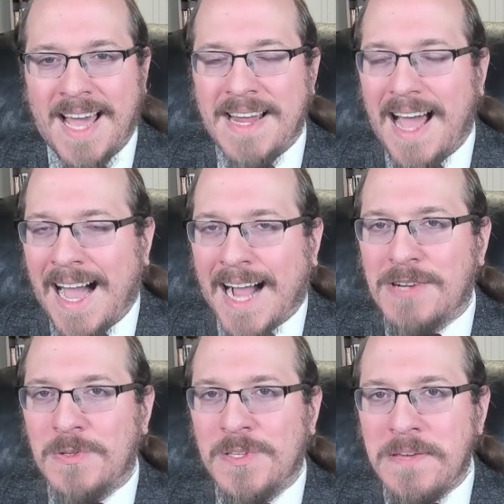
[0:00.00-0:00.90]
and
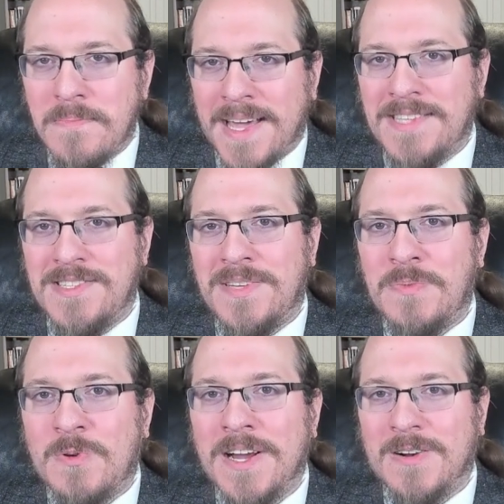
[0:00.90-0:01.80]
actually makes
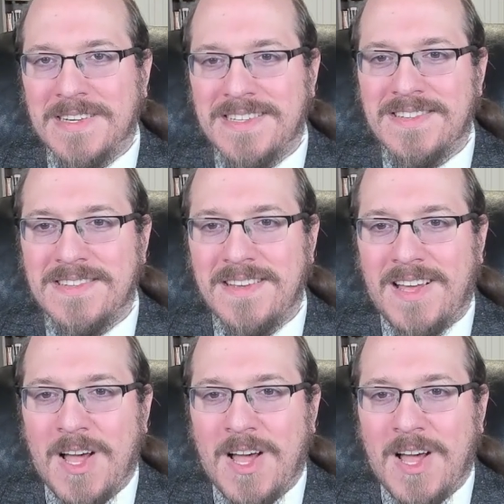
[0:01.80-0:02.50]
them rigorous